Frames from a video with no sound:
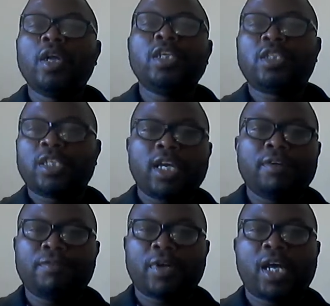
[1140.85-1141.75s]
itself
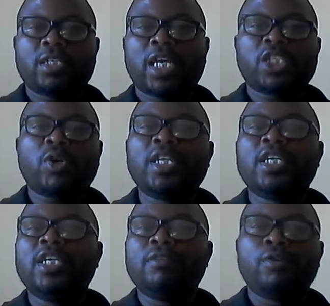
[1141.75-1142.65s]
has actually
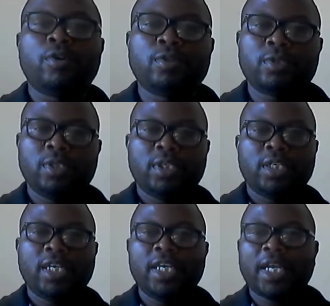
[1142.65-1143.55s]
given us
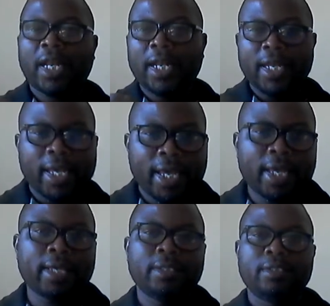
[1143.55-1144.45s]
a
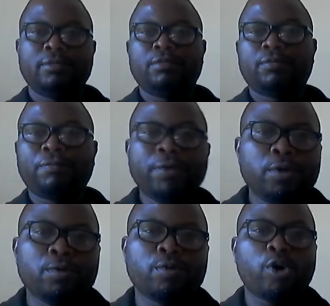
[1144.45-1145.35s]
clear
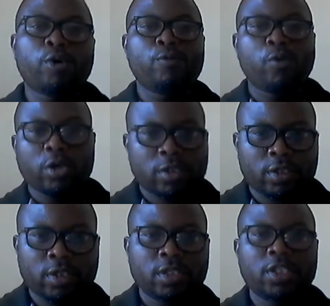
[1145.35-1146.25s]
view of what
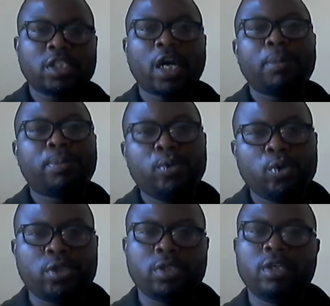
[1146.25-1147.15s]
this
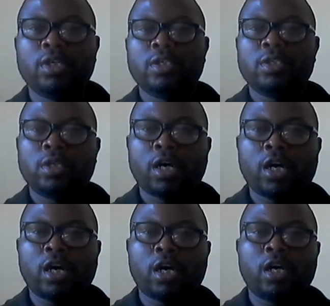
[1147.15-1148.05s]
approach
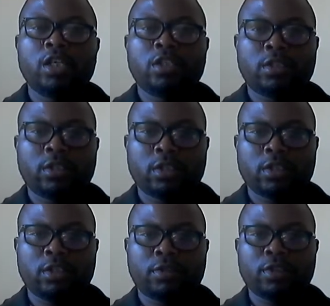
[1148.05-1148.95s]
is
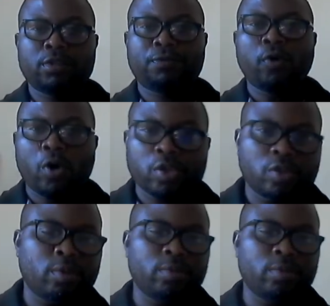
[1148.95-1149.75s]
focused on.